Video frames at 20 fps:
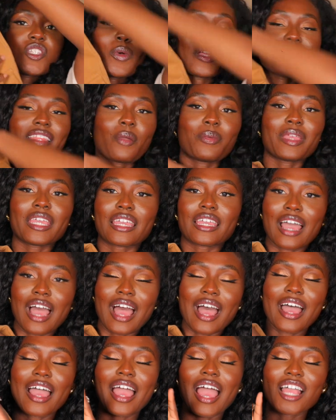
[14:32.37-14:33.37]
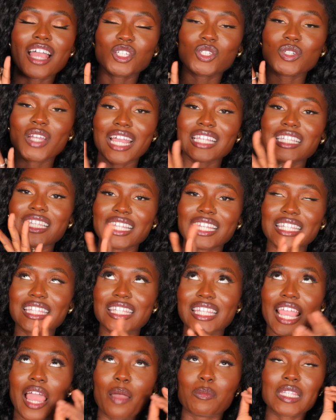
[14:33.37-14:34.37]
one that we got, as you guys can
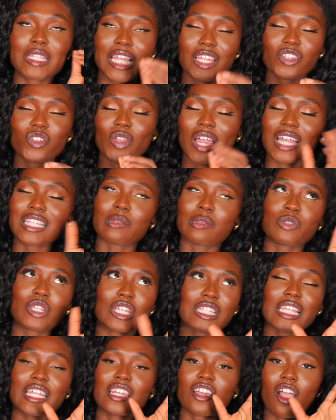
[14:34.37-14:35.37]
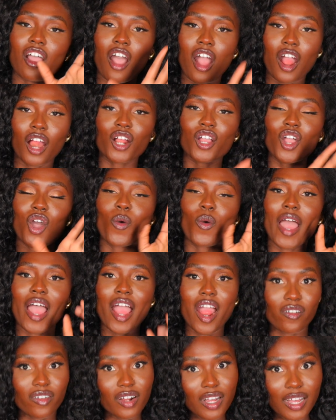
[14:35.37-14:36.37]
see, I'm telling you guys, I'm just in a cargo
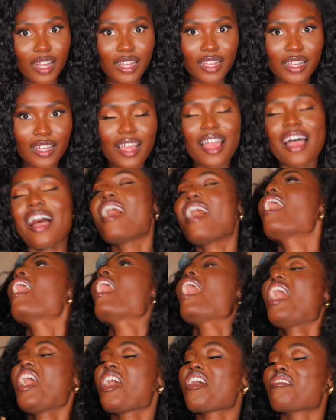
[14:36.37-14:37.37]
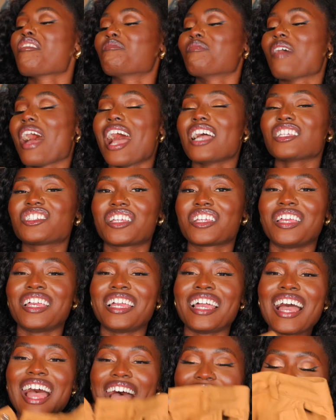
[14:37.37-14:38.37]
era.
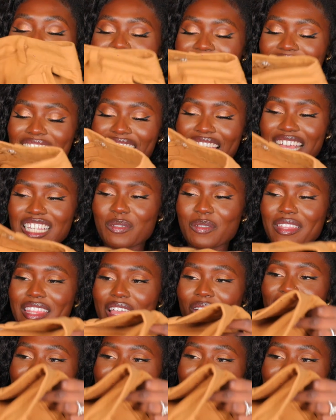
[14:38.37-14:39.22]
The next one that